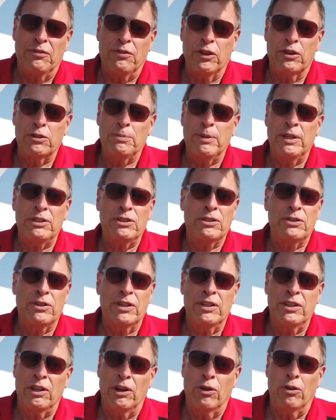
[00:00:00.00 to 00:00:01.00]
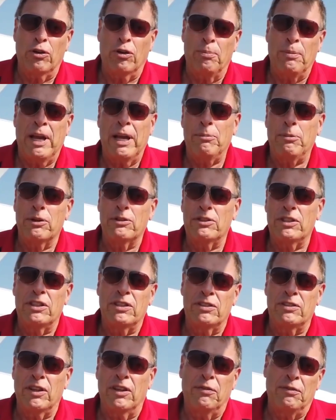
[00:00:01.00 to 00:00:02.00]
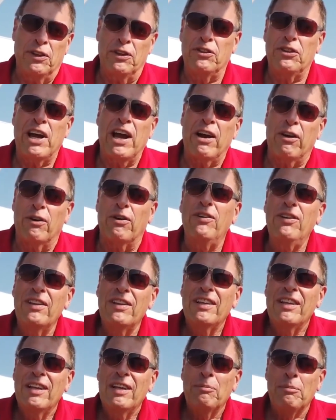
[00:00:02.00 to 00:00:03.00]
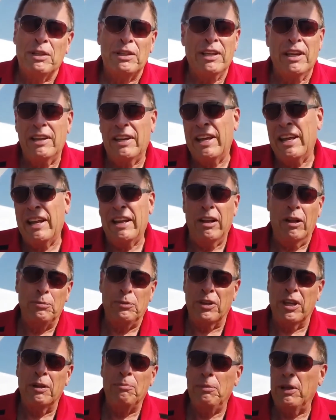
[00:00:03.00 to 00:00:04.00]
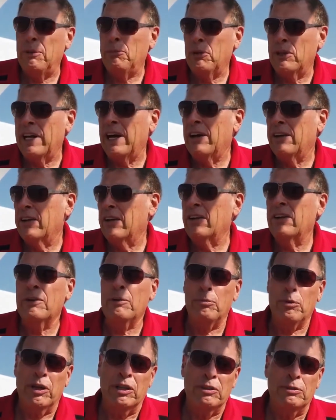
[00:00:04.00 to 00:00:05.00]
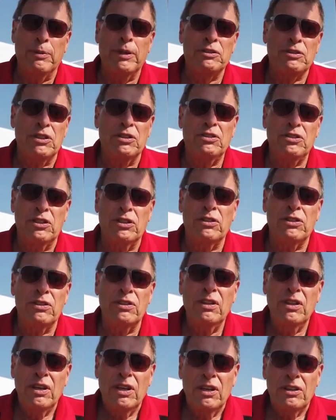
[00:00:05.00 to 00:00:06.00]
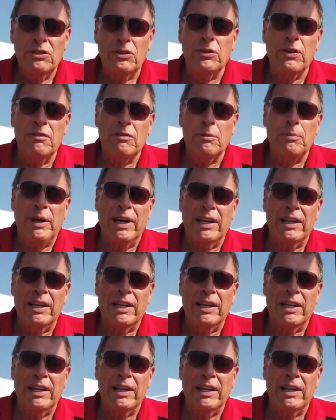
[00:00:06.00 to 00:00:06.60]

here, the first picture in the local papers is of the gyro, but then that helps get people out here and it brings business to to